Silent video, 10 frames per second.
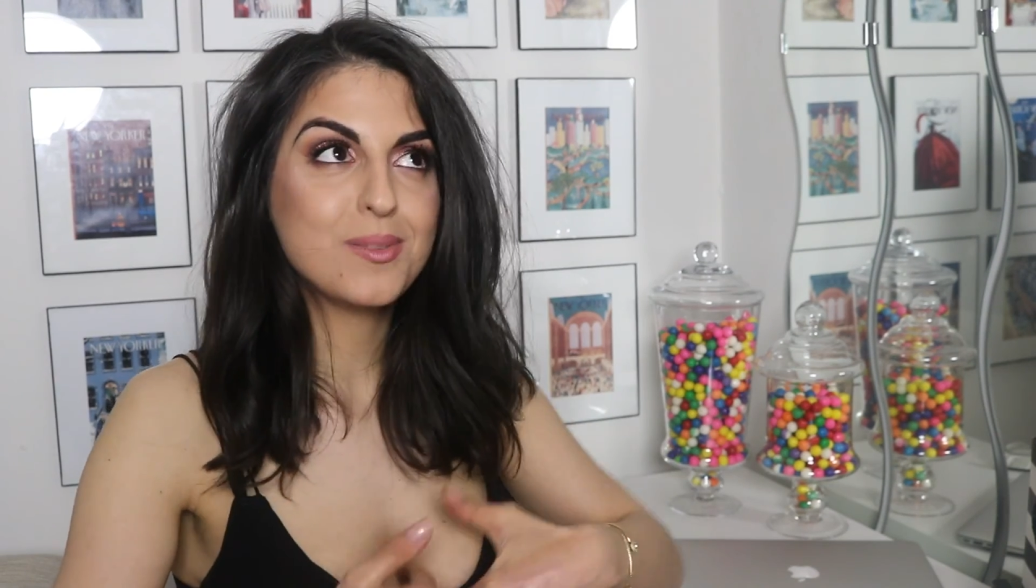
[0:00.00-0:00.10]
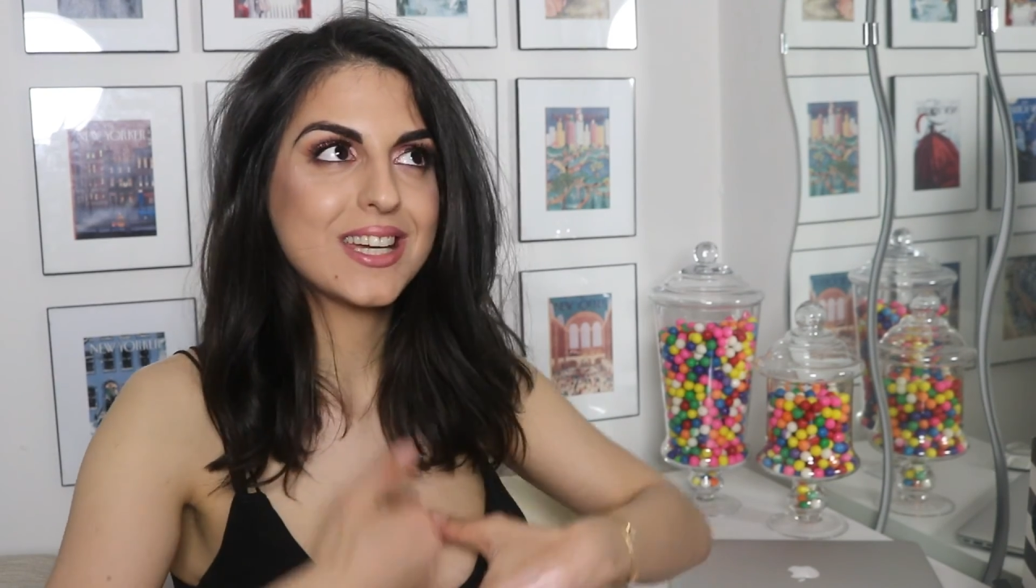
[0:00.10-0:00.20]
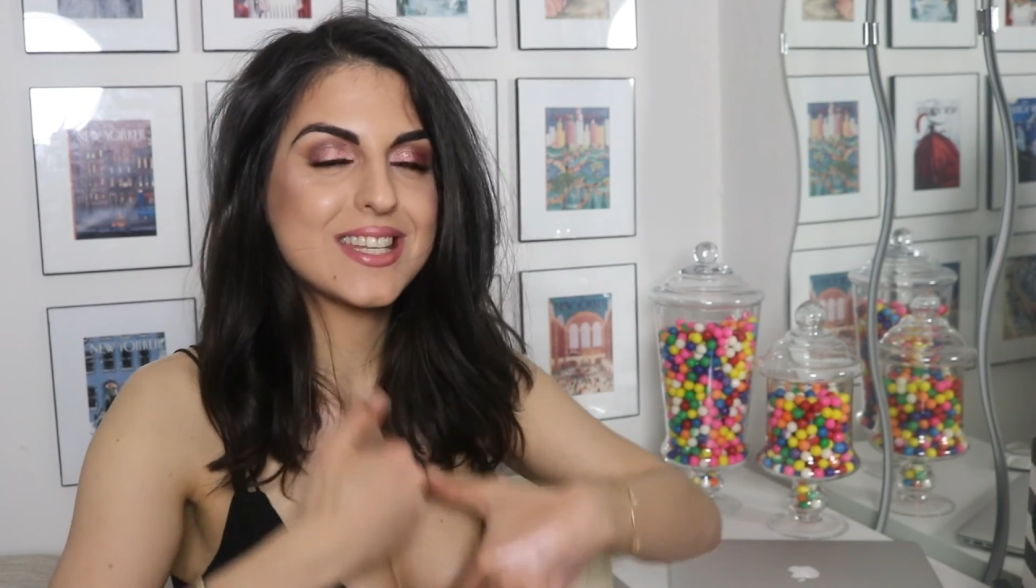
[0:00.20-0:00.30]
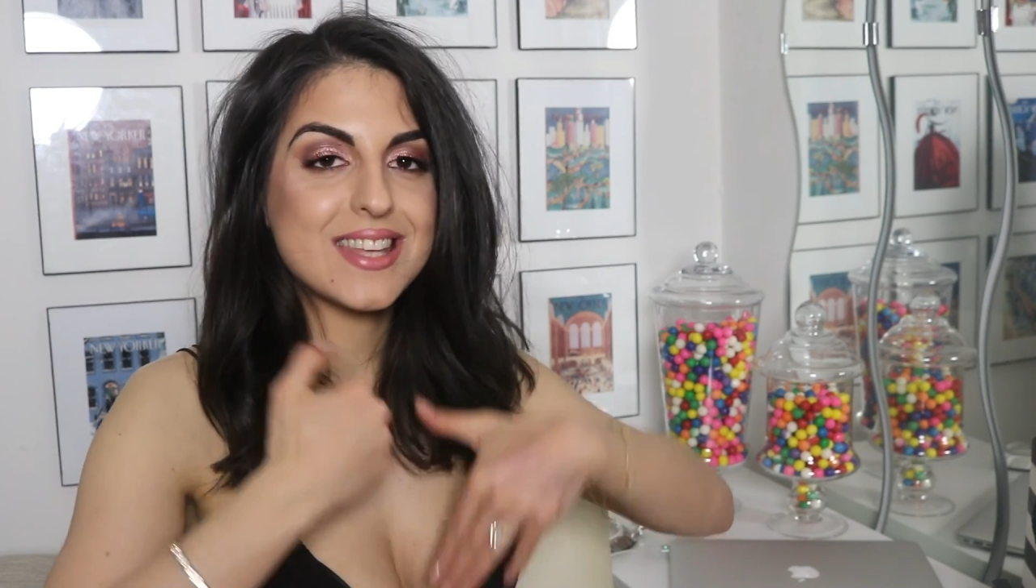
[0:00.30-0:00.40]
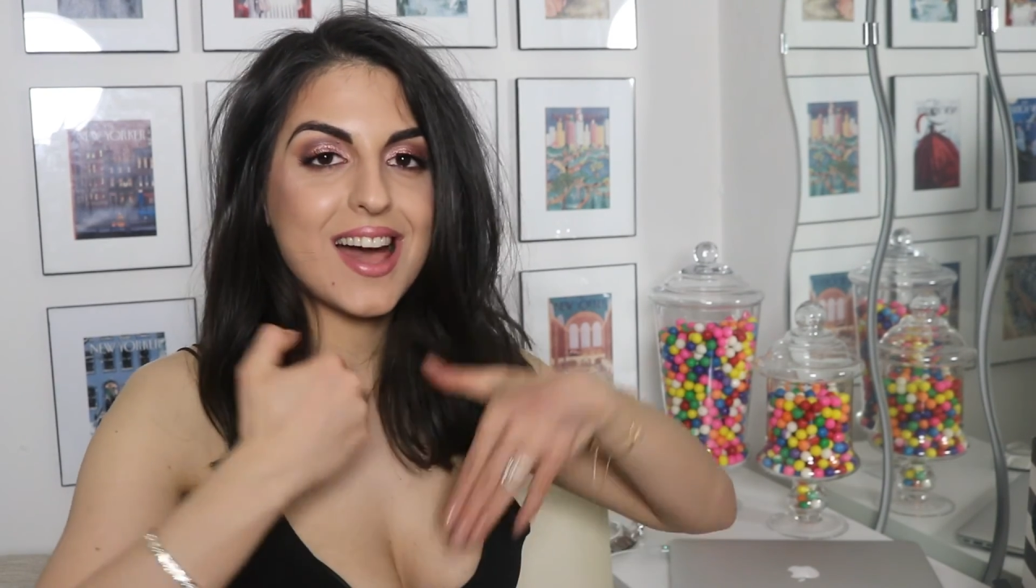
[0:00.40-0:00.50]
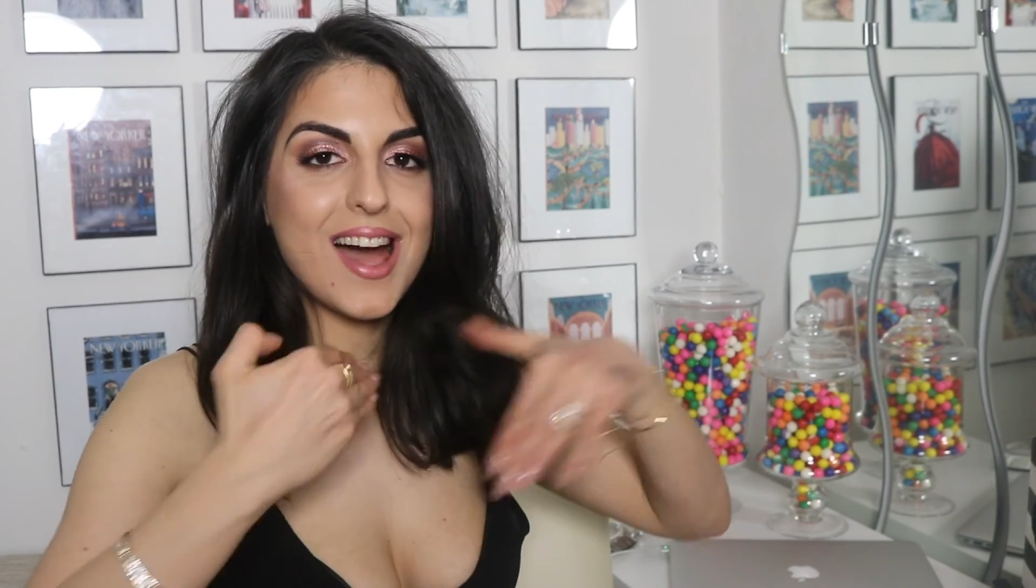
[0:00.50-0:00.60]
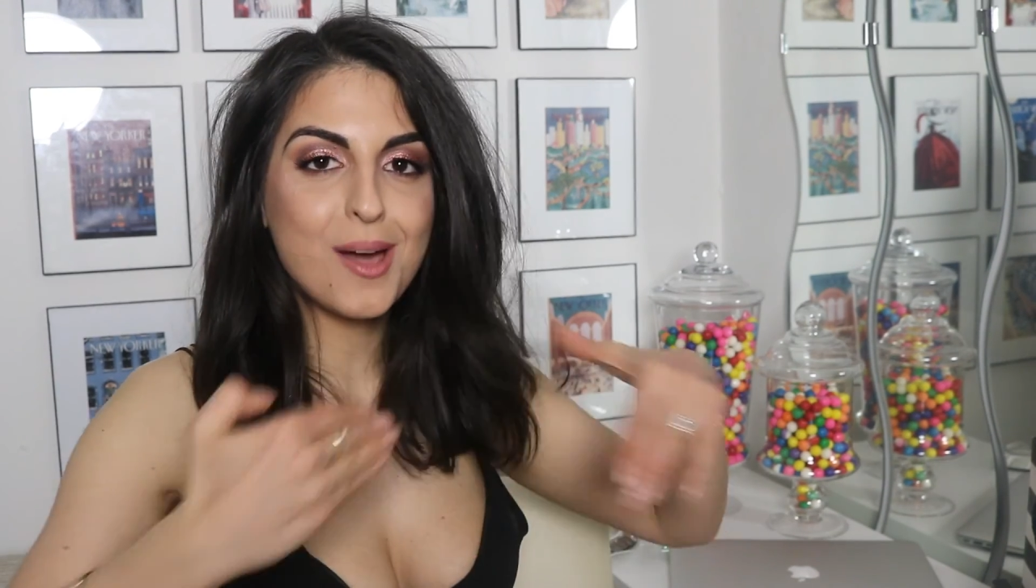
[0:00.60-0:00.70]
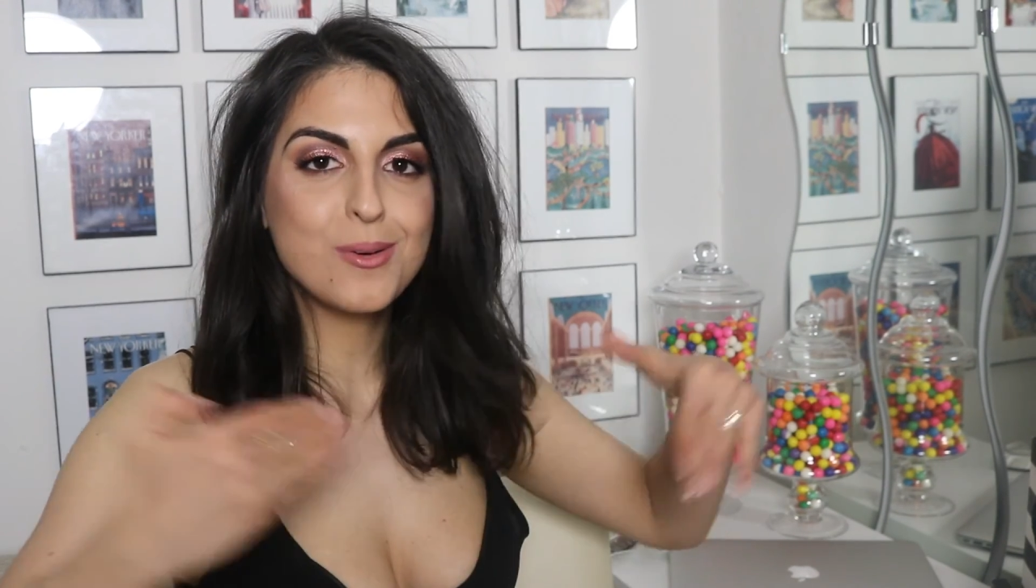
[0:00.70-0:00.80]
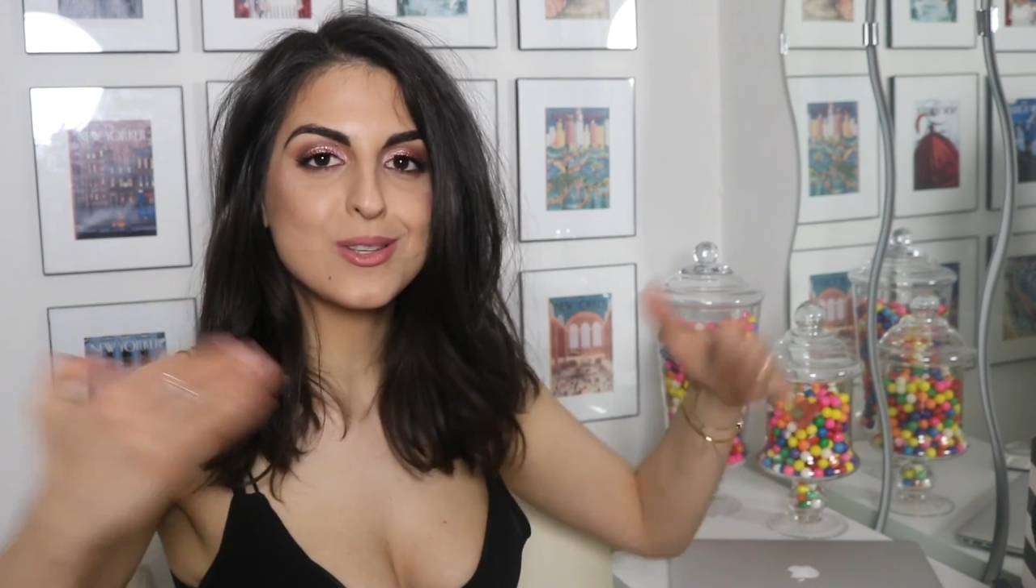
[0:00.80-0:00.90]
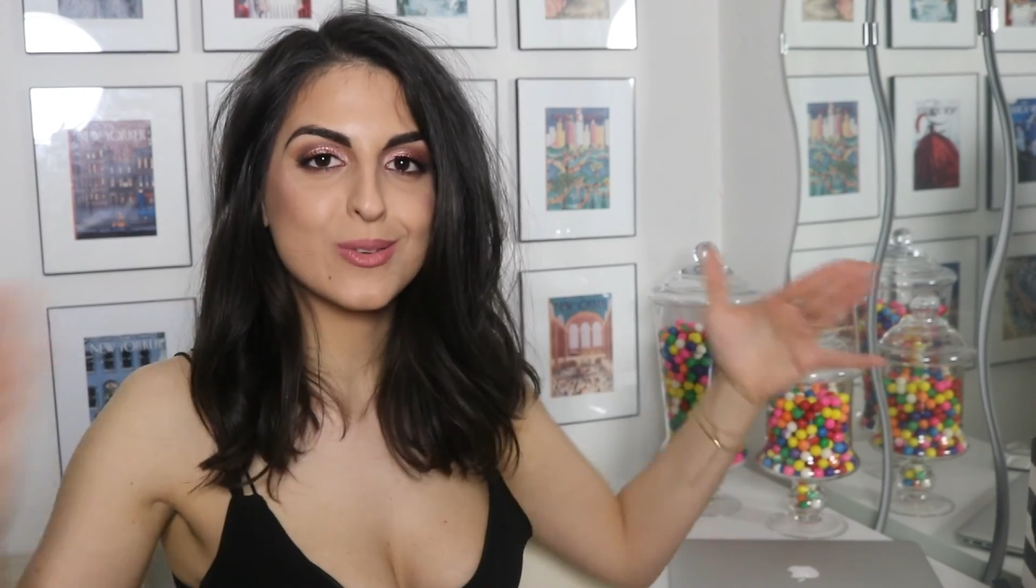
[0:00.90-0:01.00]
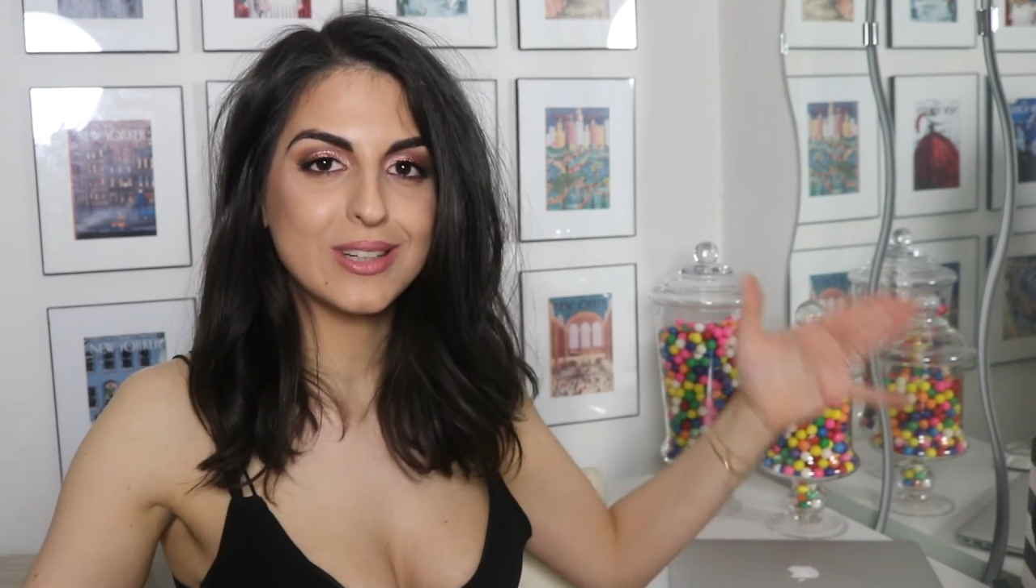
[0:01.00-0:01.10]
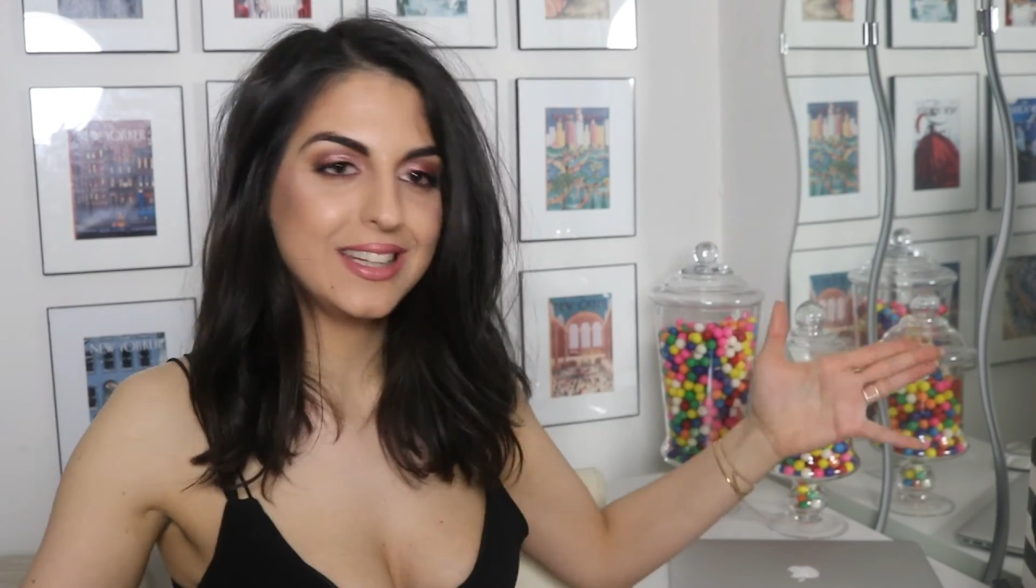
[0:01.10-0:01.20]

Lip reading: because I was